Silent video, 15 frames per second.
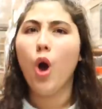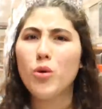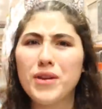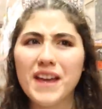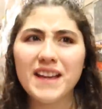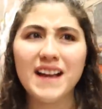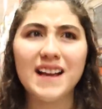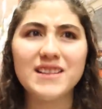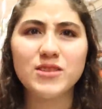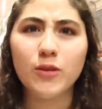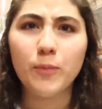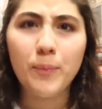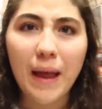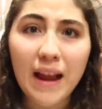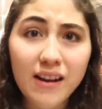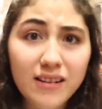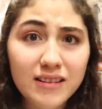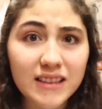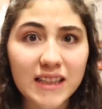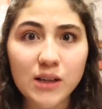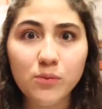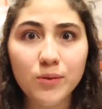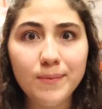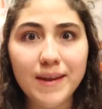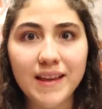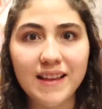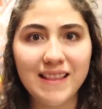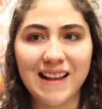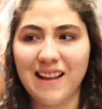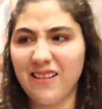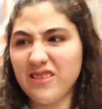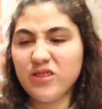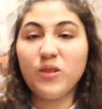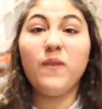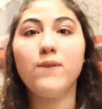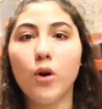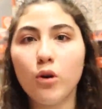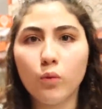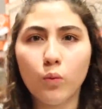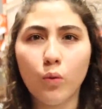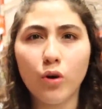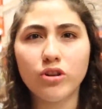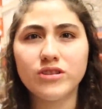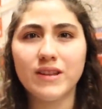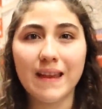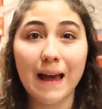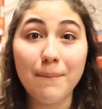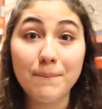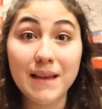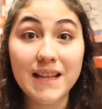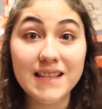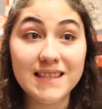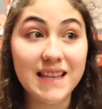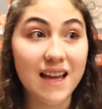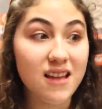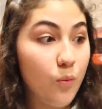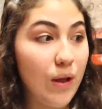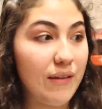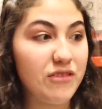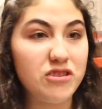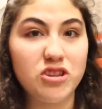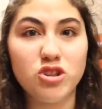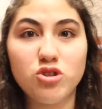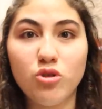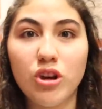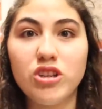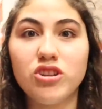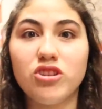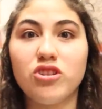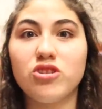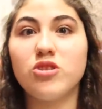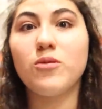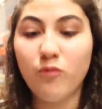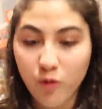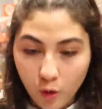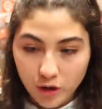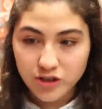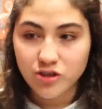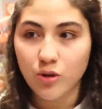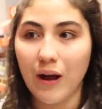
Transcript: Okay guys, so apparently we're making like a little fort war. So that means that we have to destroy each other's forts.